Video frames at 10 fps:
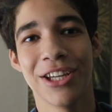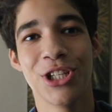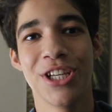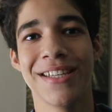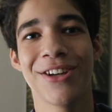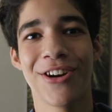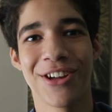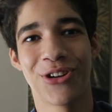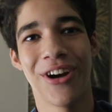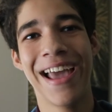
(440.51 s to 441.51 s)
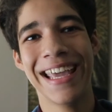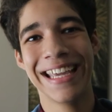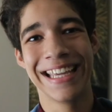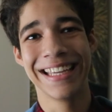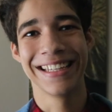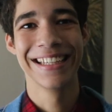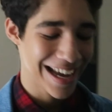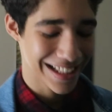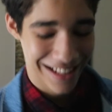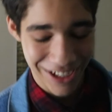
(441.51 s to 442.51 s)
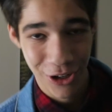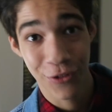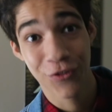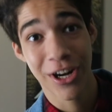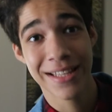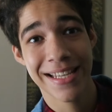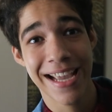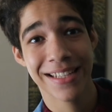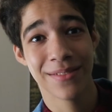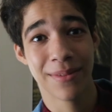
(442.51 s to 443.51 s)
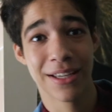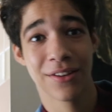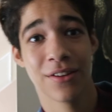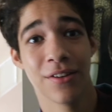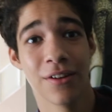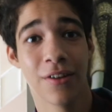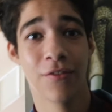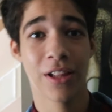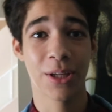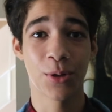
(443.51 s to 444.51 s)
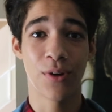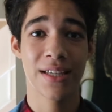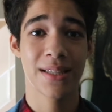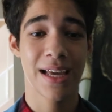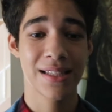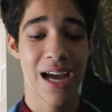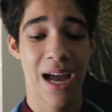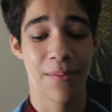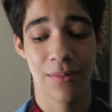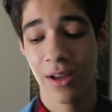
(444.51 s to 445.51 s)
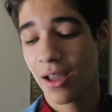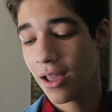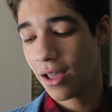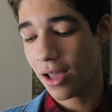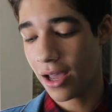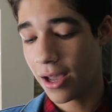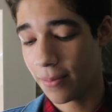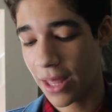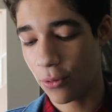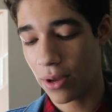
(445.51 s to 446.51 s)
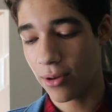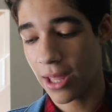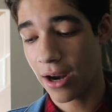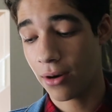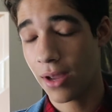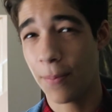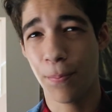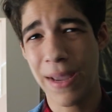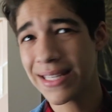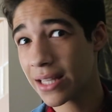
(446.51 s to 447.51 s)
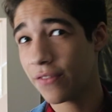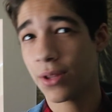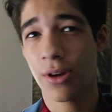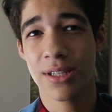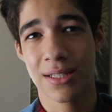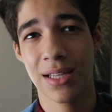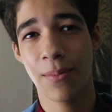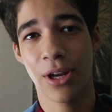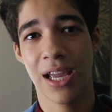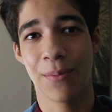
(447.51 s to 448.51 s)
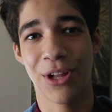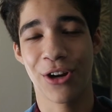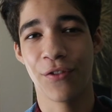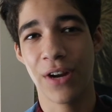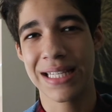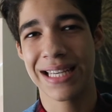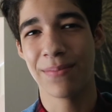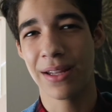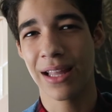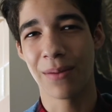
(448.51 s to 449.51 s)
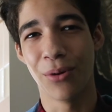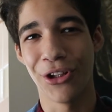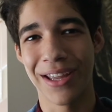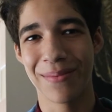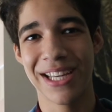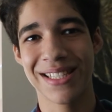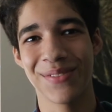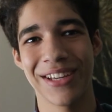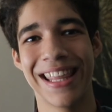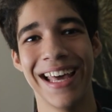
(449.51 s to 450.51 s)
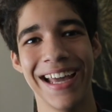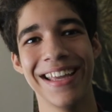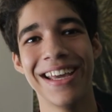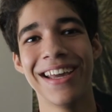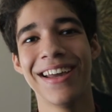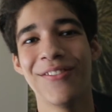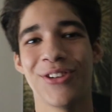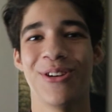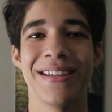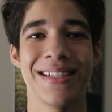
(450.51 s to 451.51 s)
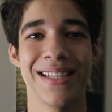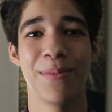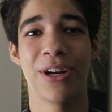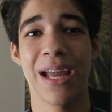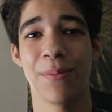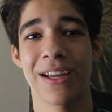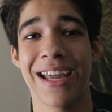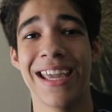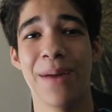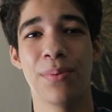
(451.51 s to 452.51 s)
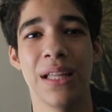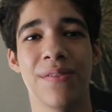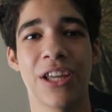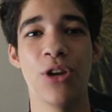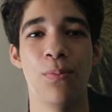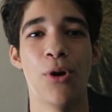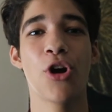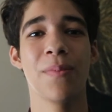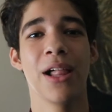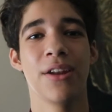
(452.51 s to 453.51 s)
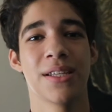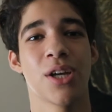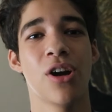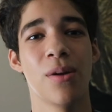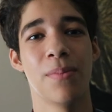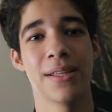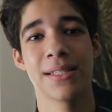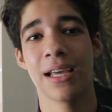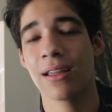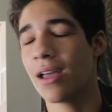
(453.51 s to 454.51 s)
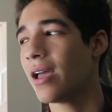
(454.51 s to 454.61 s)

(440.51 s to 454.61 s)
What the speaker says: She started crying and like her friends hated me for like the rest of that time that we were there, and basically for the rest of summer camp. Like, her friends had been like bullying me and stuff like that for the rest of summer camp. Like, I can't believe like you broke Melody's heart. But it's like,